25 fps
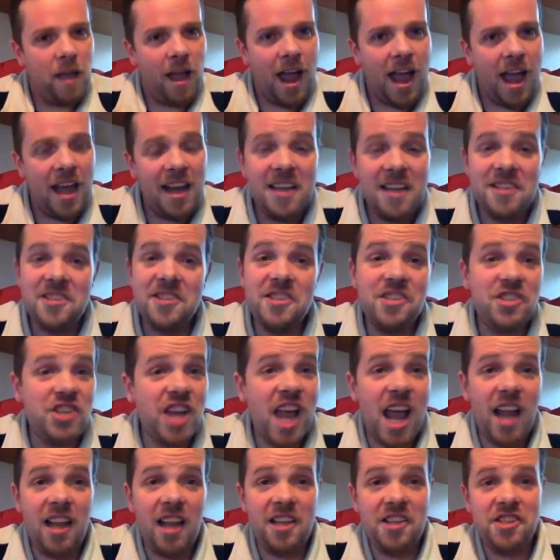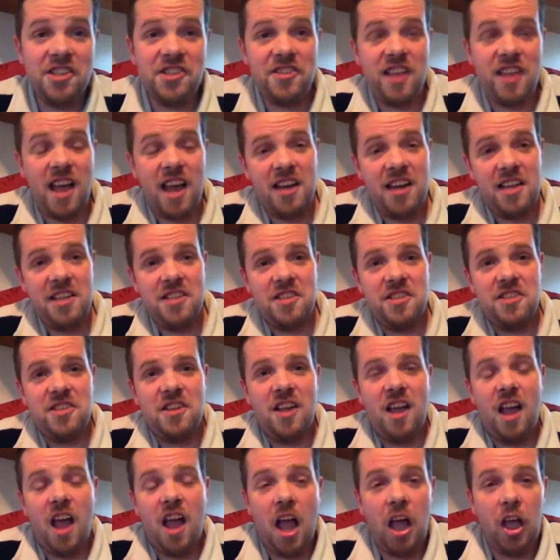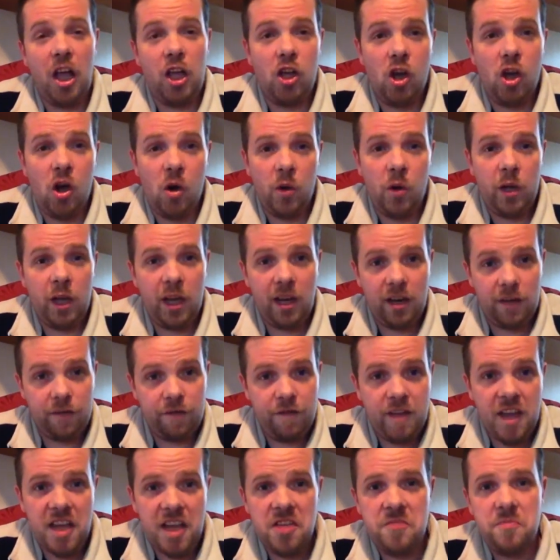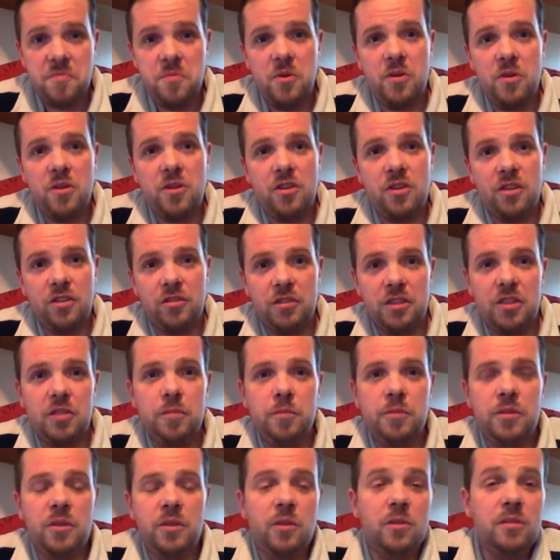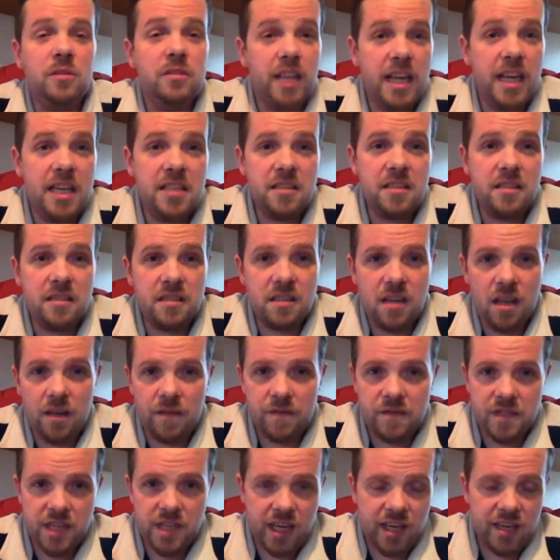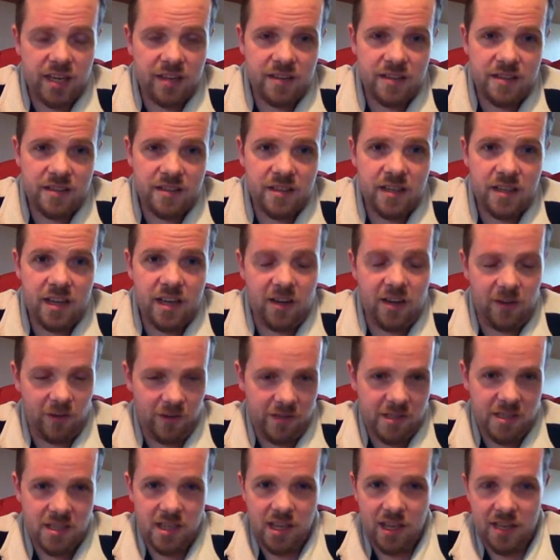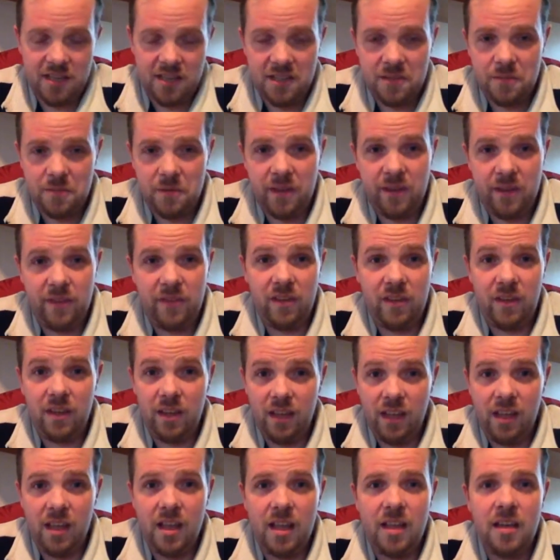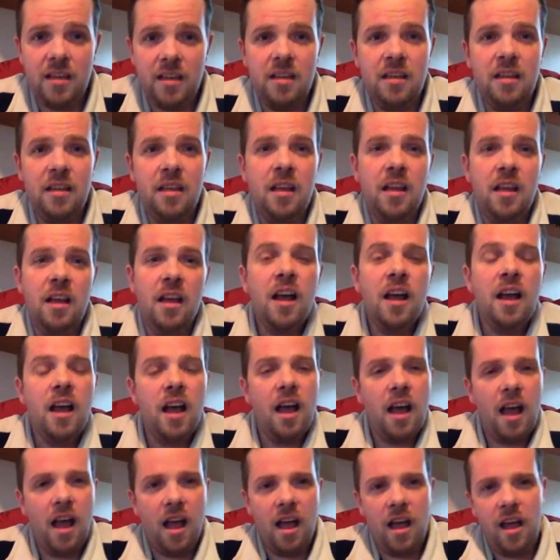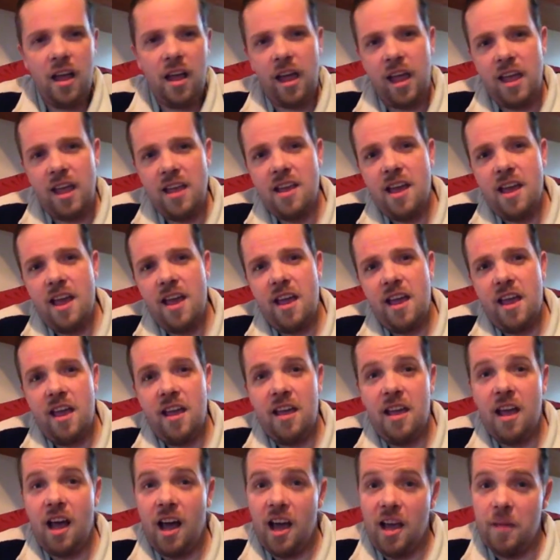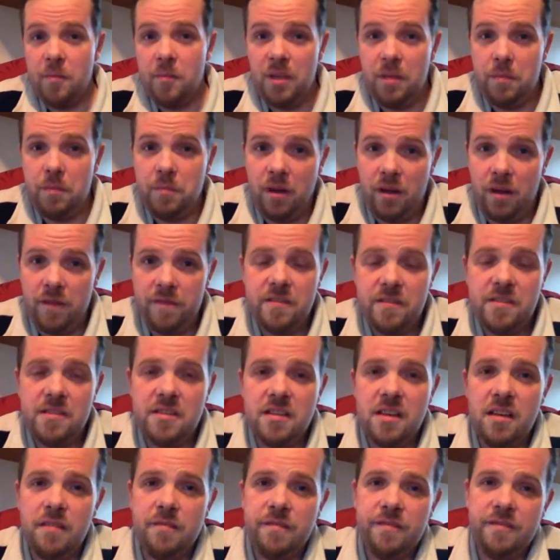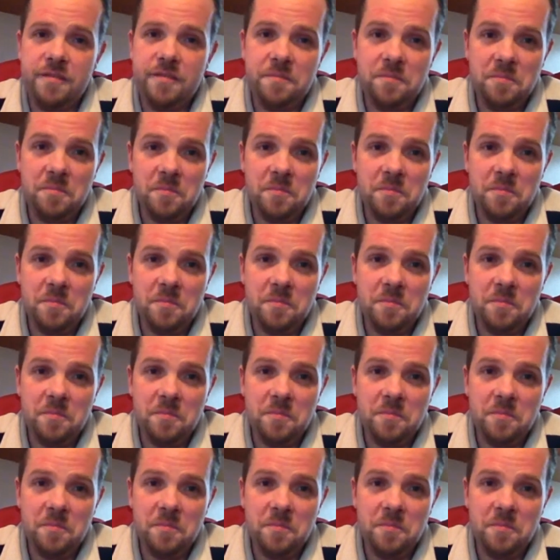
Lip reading: And it's a challenge that is going in a Facebook group called Nasal Snuff Takers. It all started with Ian, aka IB Puffin Snuff.